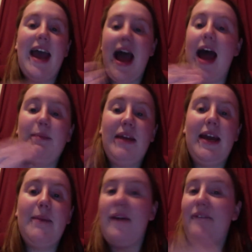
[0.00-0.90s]
I'm in
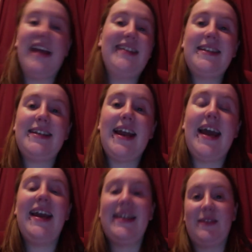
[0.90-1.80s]
it, my face is in
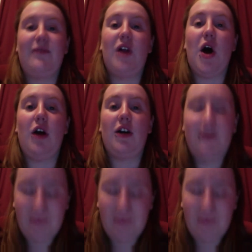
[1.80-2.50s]
it, it's a vlog.